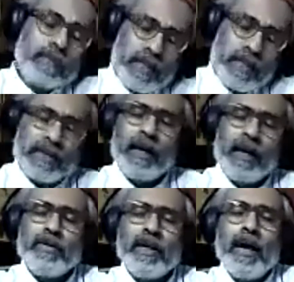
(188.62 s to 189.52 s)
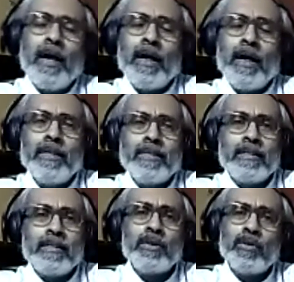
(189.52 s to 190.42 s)
you see, uh, eastern
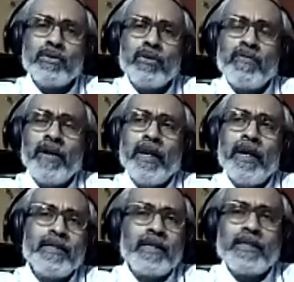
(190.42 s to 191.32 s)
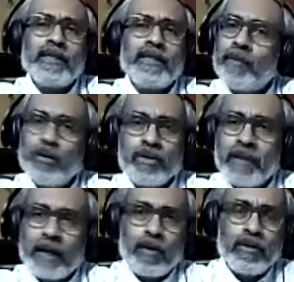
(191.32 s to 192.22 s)
coast of India is susceptible to cyclones
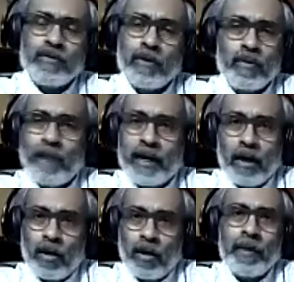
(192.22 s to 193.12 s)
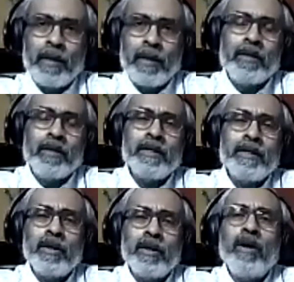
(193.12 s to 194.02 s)
for quite long. I mean, it has a
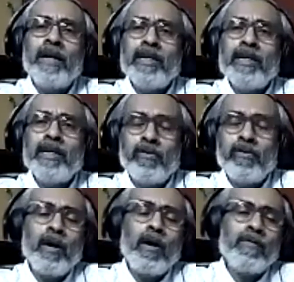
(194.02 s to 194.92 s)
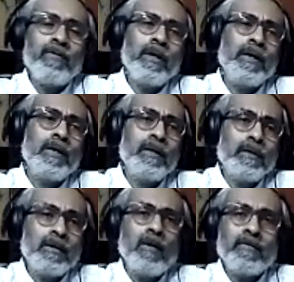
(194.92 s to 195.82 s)
long history of uh, of
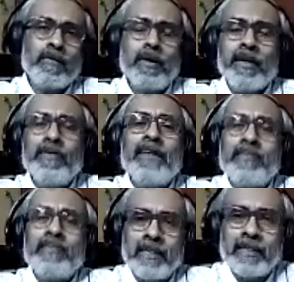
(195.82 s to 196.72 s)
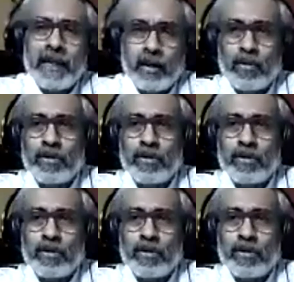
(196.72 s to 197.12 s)
uh, devastating cyclones.